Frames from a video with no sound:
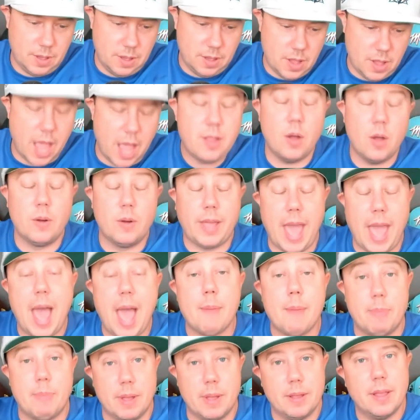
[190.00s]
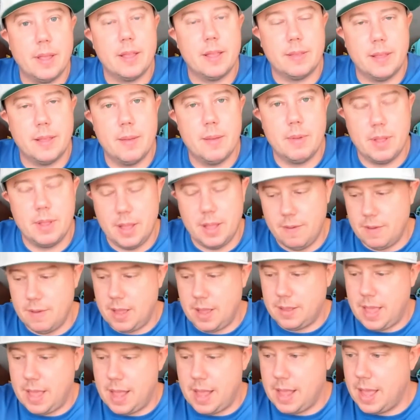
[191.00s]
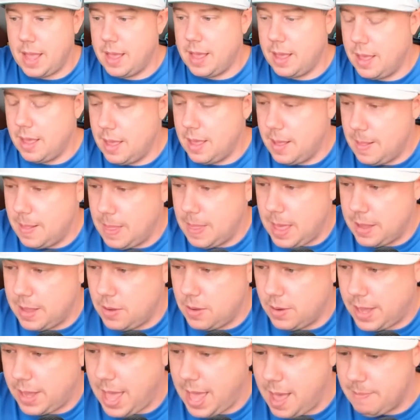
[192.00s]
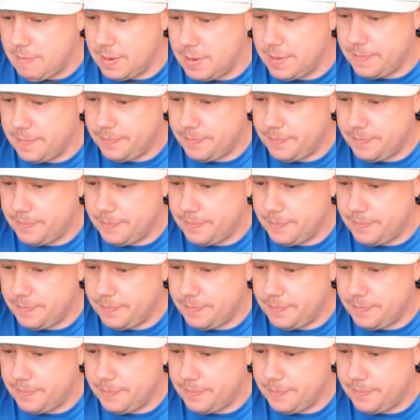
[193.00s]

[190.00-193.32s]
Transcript: don't cap it. Let me leave it at that. I don't cap it.